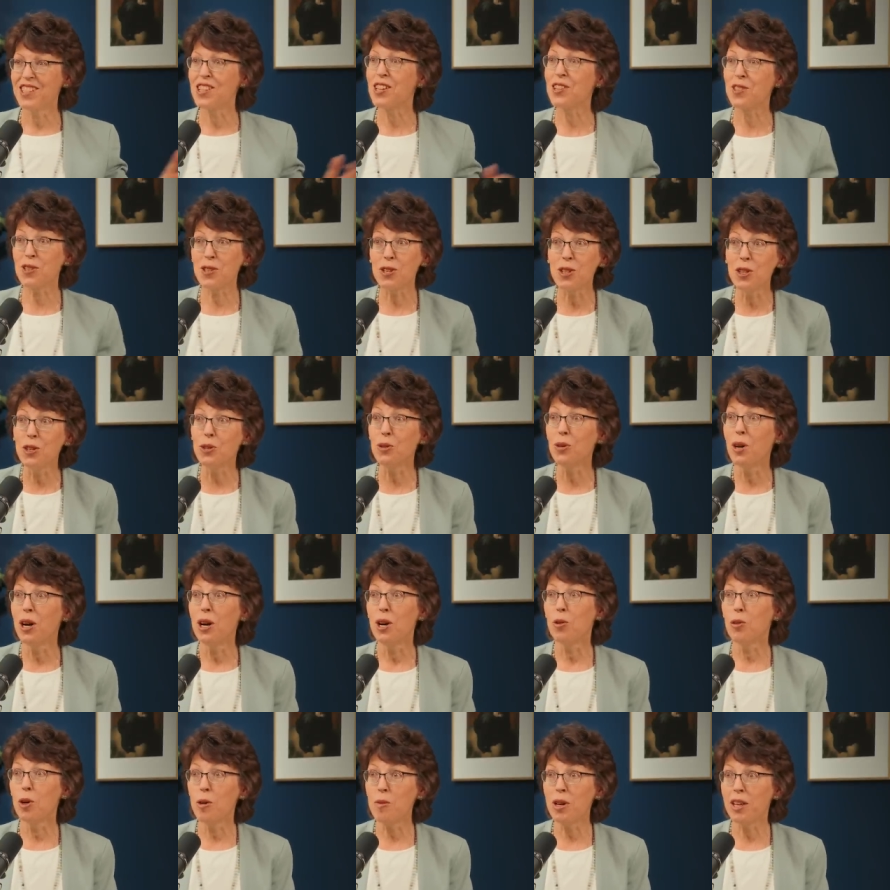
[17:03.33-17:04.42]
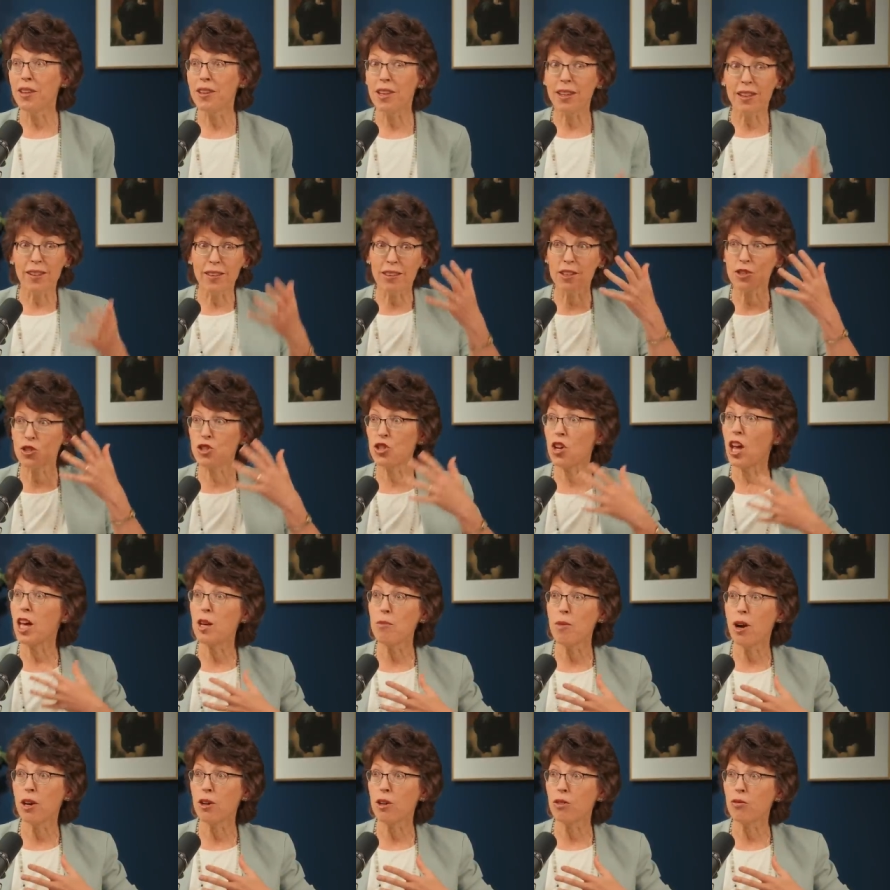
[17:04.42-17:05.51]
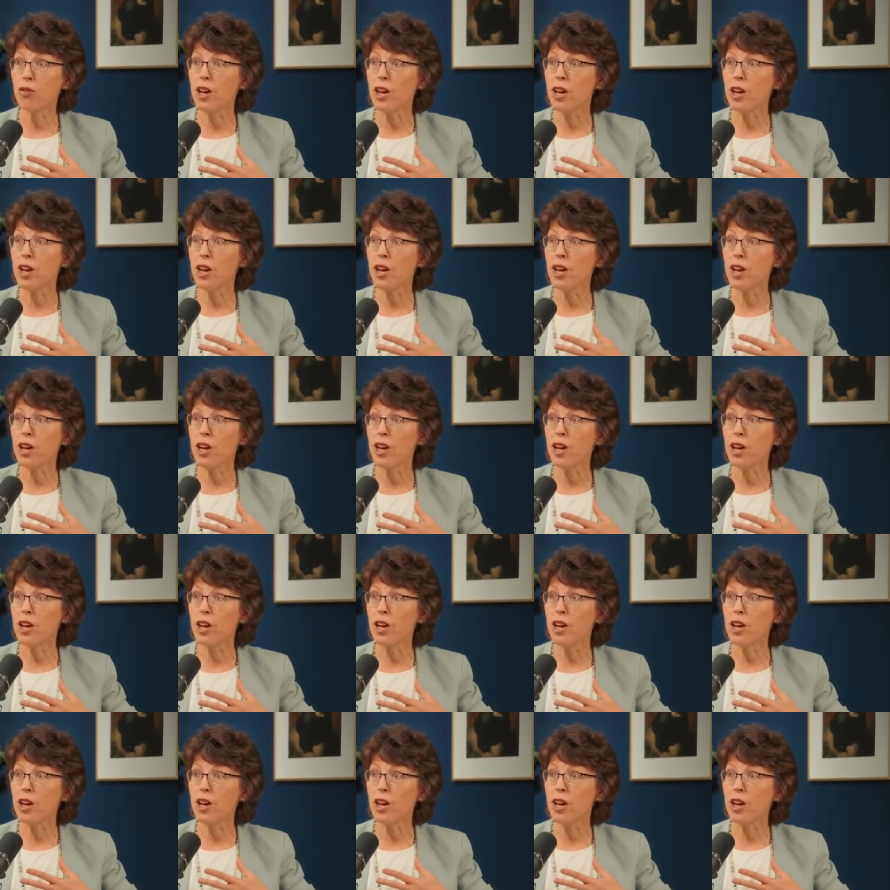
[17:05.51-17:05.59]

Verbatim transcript: She's a new woman. The the shame on Come her